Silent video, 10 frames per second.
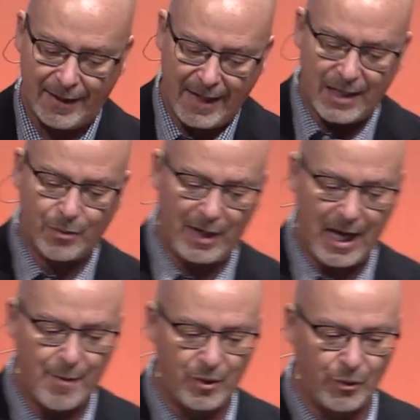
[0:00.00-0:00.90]
That's what
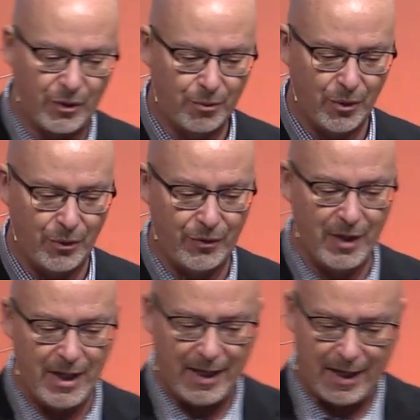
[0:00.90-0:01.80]
happened with Ruth,
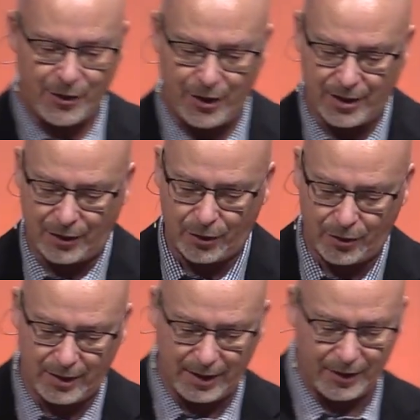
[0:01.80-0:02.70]
and she's
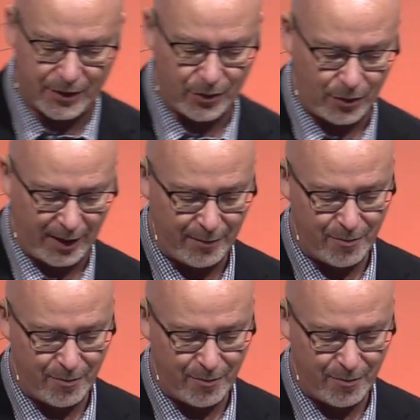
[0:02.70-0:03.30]
included in the story.